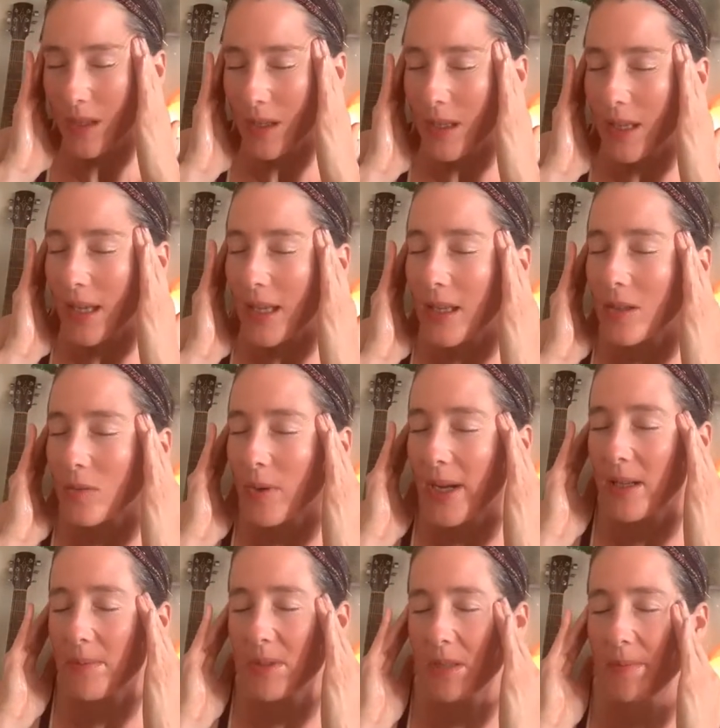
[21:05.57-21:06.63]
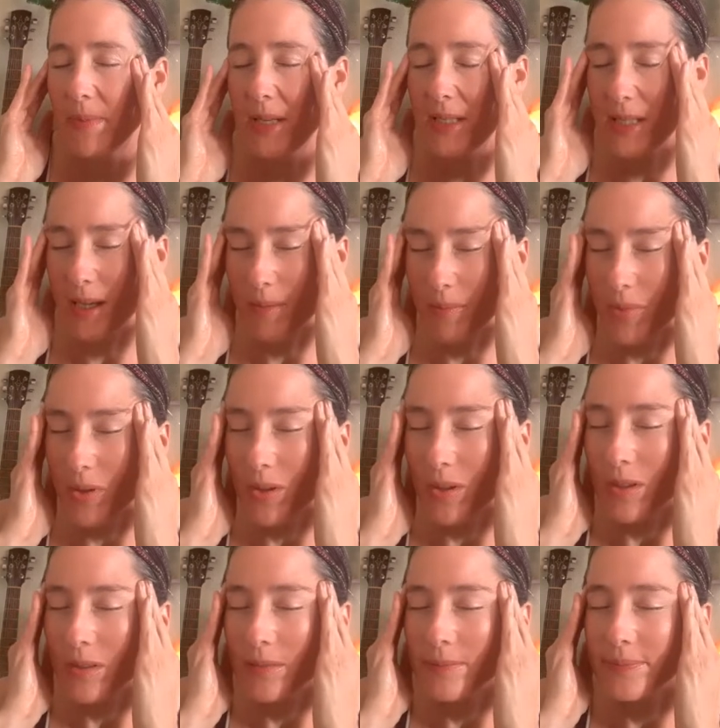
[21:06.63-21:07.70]
Again, right up to my
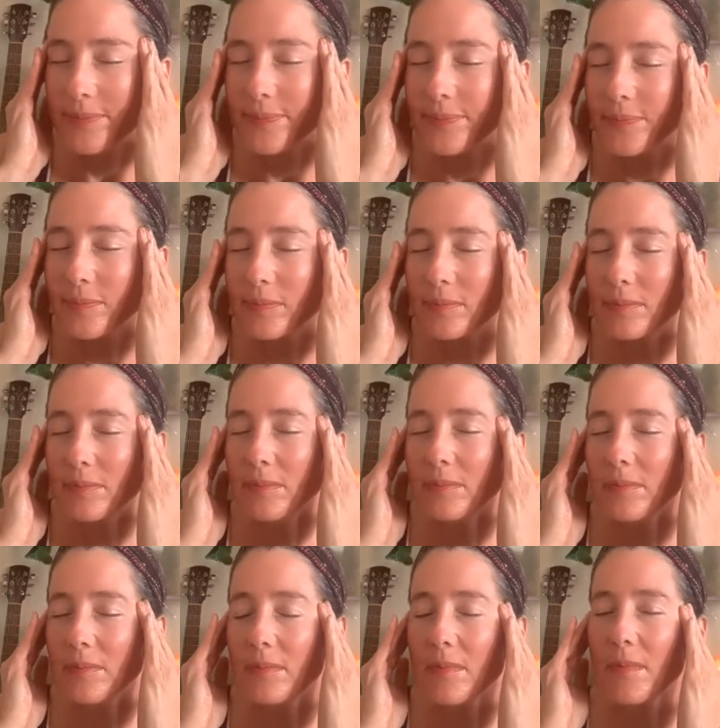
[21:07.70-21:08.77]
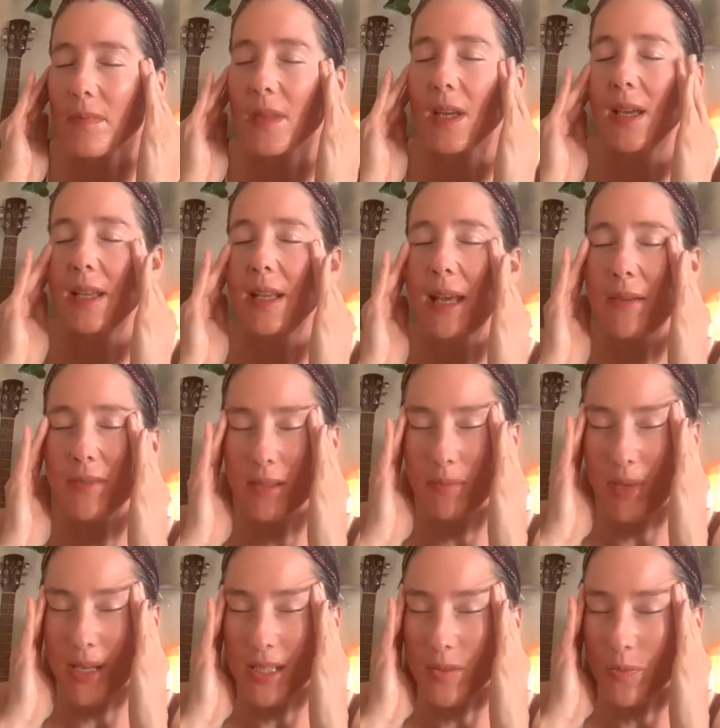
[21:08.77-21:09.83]
temple, and have some
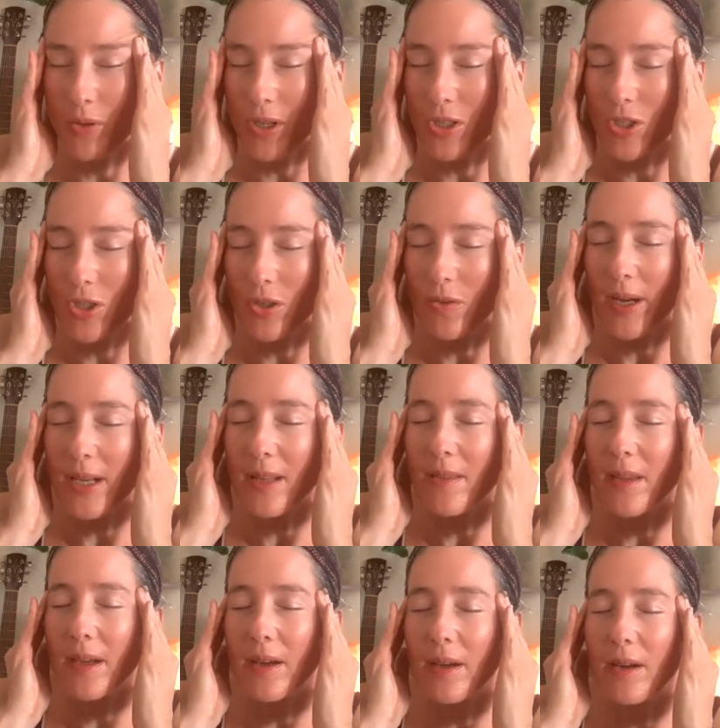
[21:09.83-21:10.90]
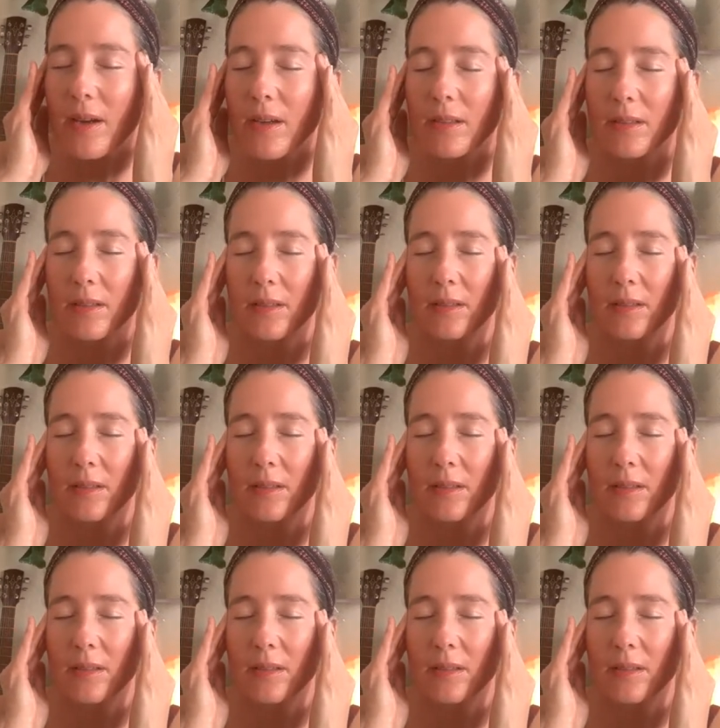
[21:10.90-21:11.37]
nice pressure right in there.